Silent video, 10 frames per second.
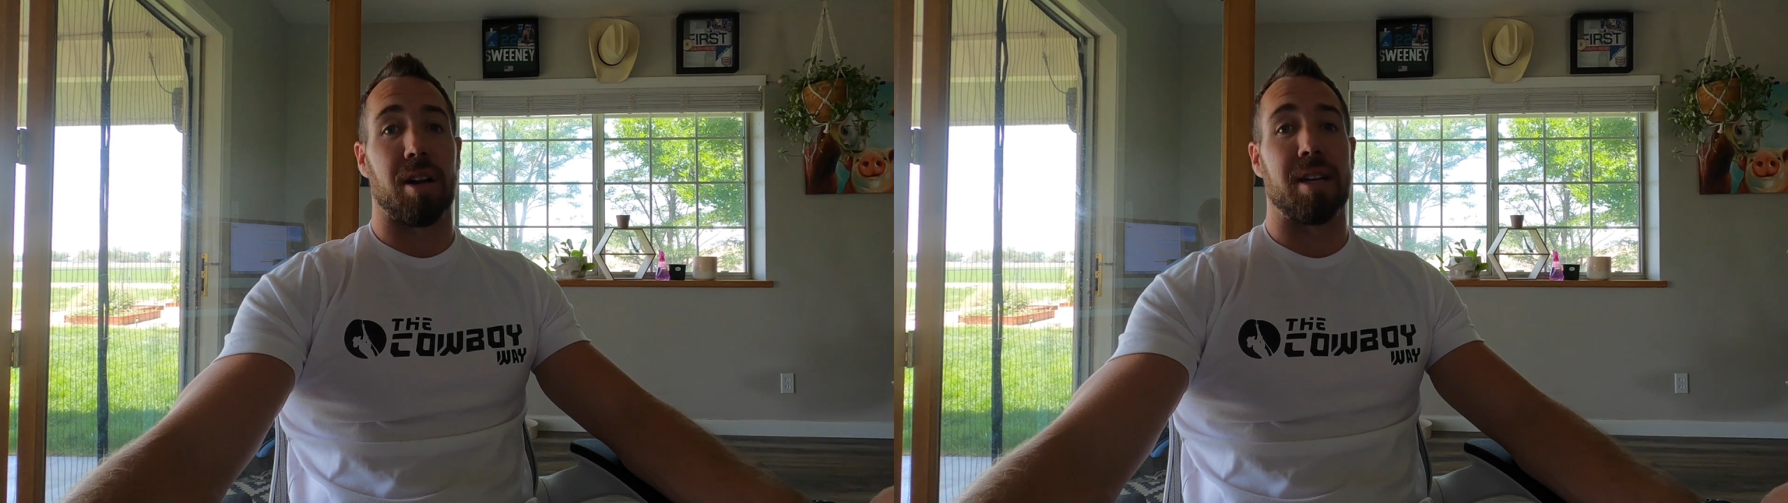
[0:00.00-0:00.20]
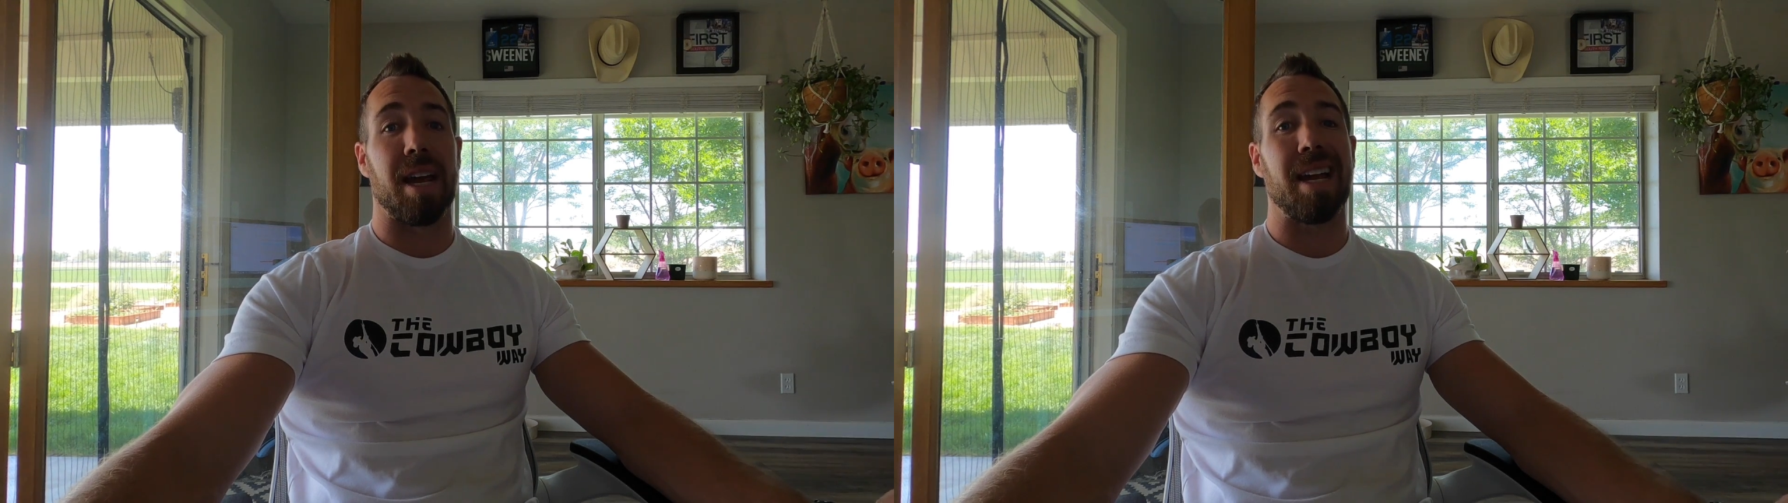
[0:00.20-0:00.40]

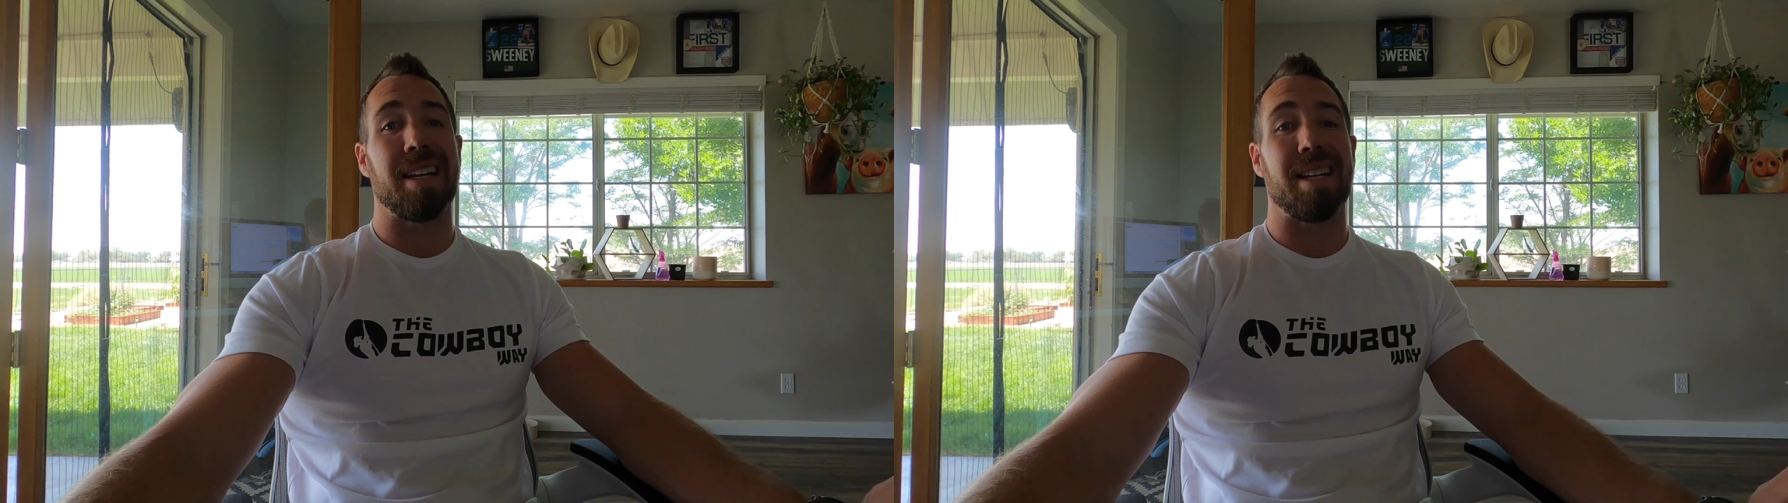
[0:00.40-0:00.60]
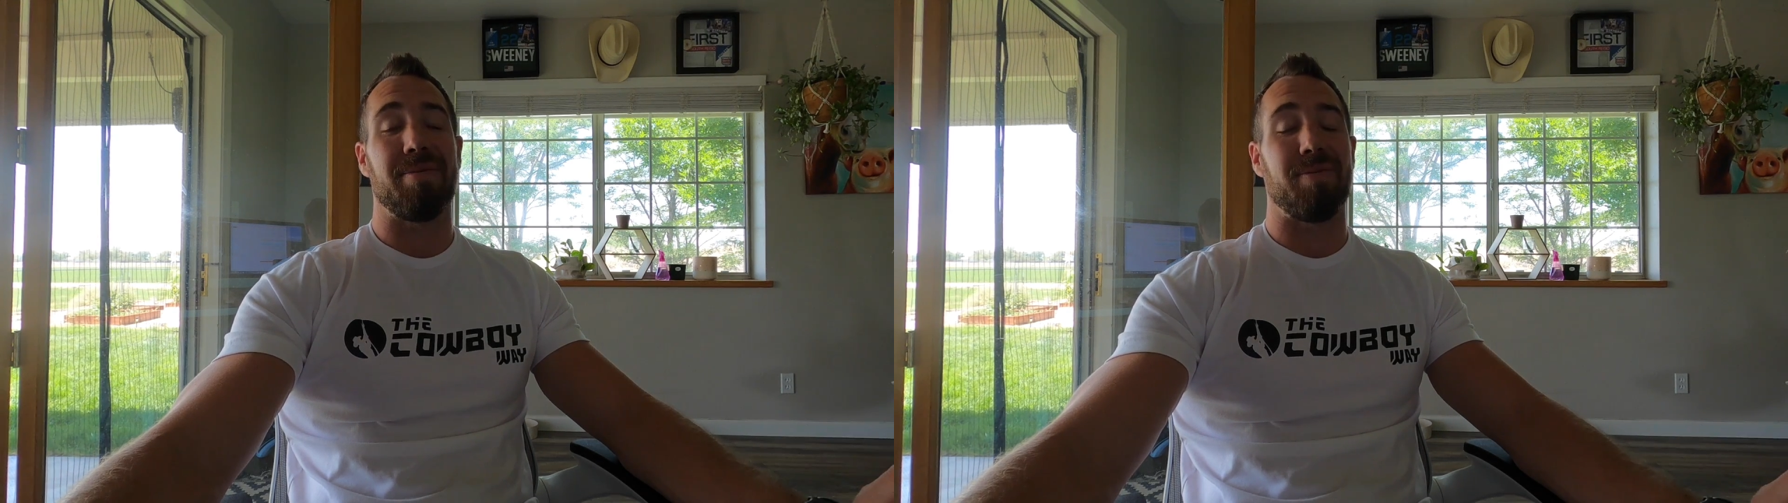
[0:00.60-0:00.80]

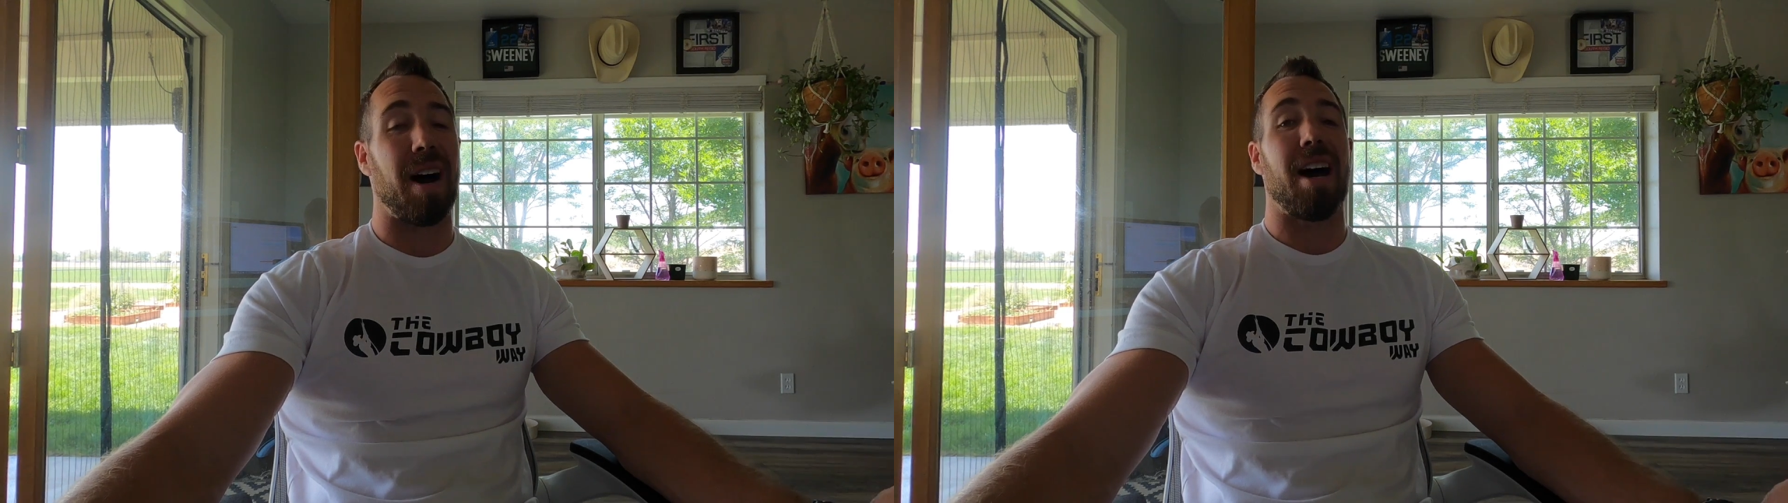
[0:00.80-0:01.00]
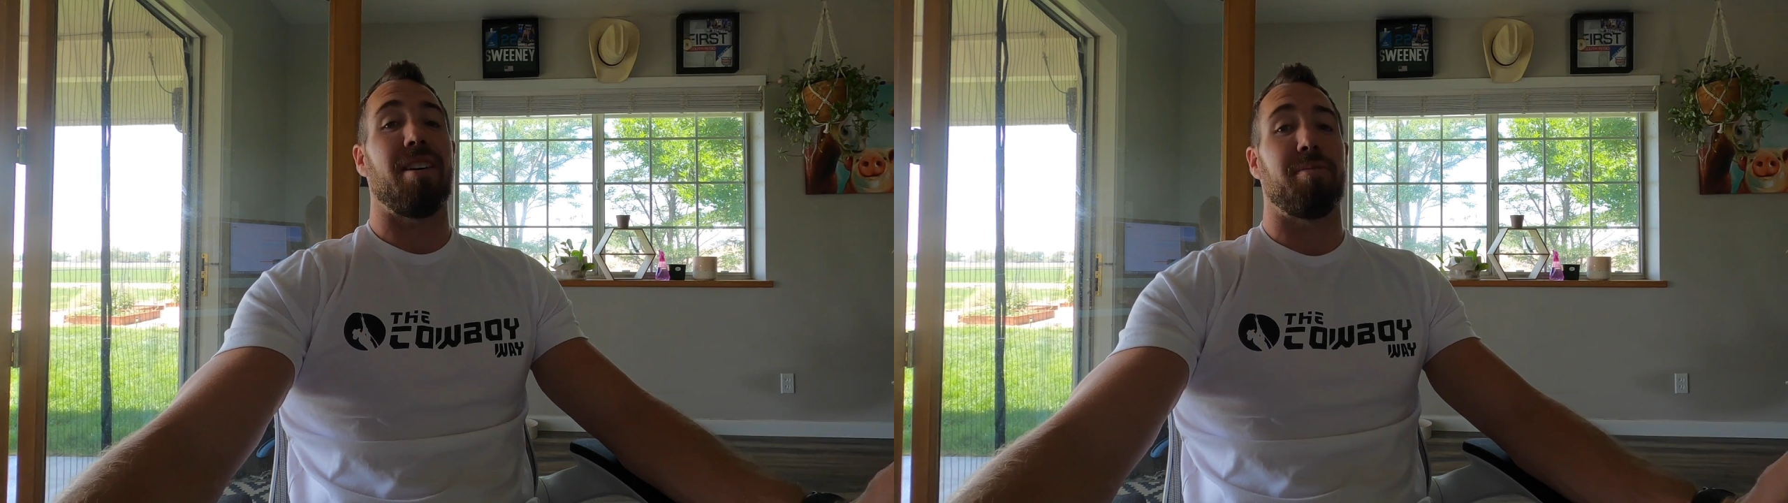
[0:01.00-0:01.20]

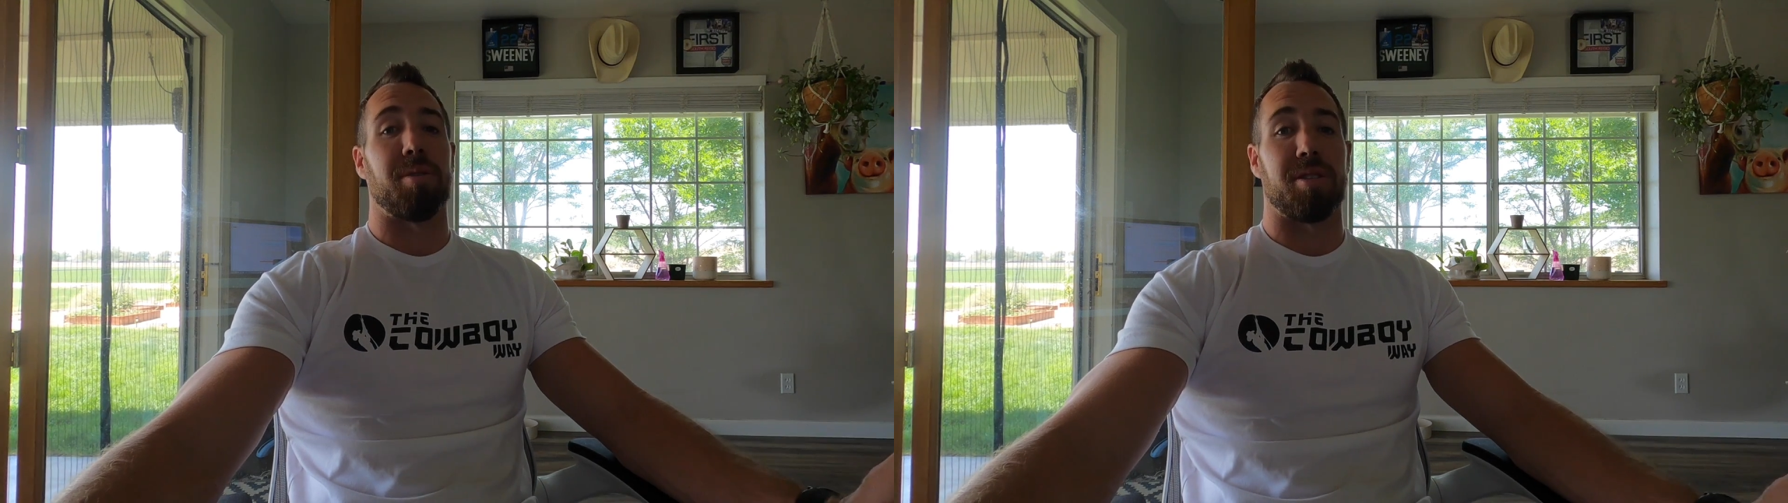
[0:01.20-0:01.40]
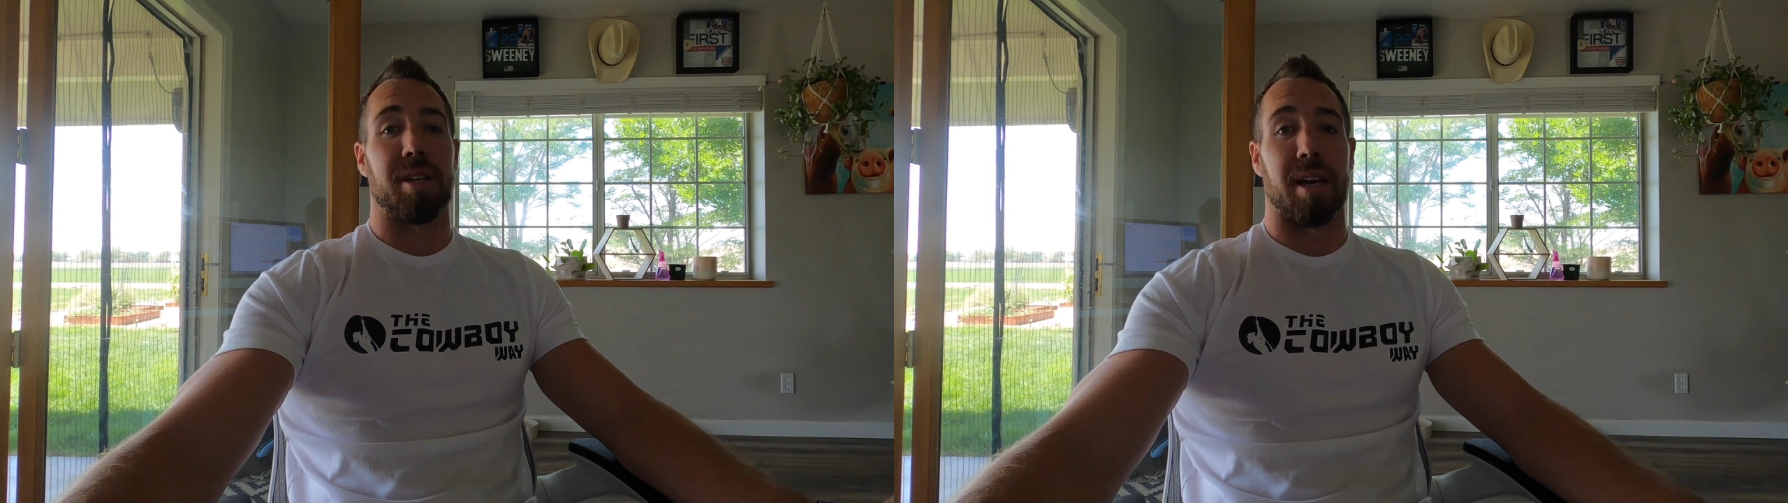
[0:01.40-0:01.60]

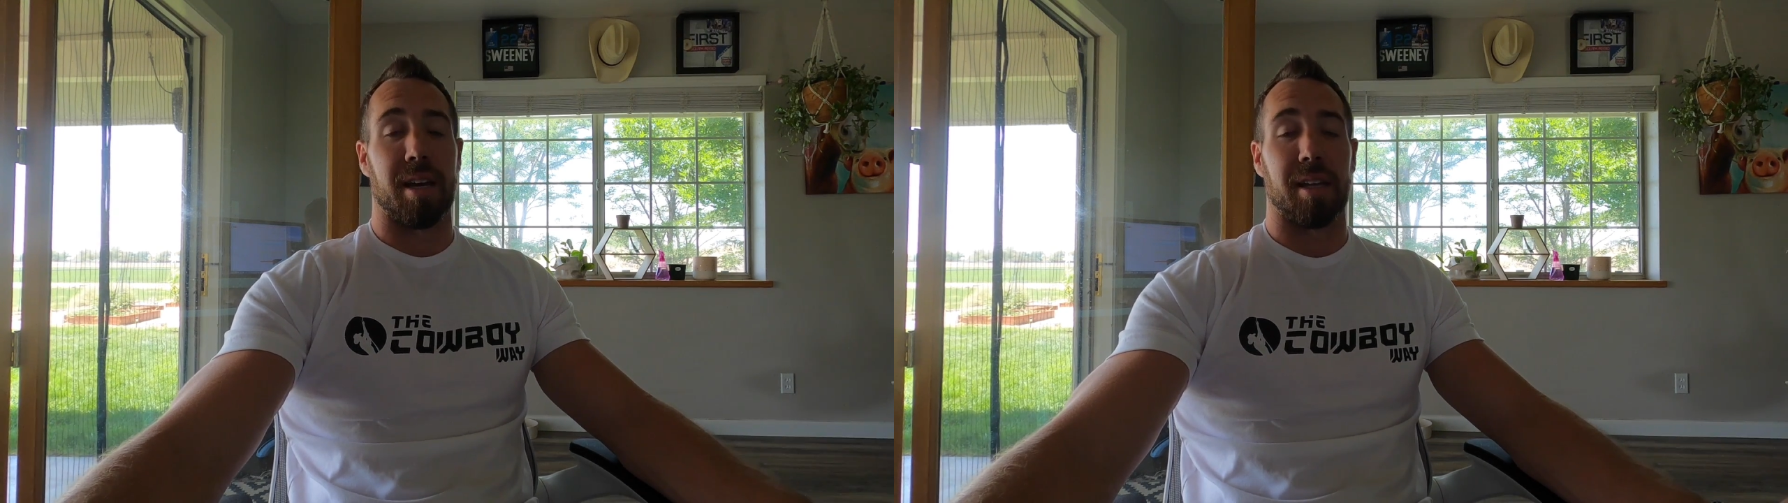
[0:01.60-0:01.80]
95%